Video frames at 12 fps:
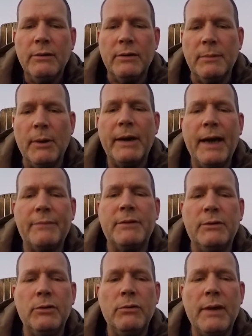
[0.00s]
So you might have
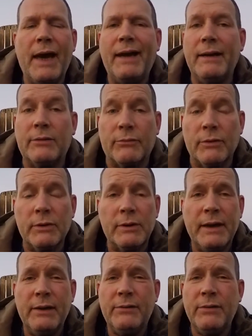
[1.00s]
to do that. It's
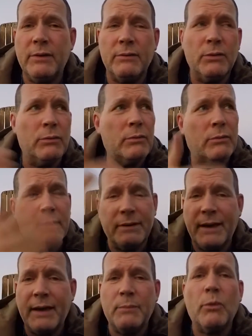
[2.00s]
real easy. You can do it on a
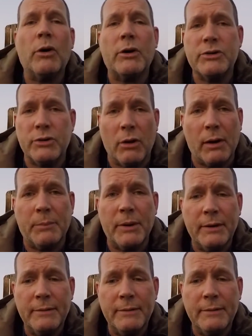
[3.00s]
damn work sharp.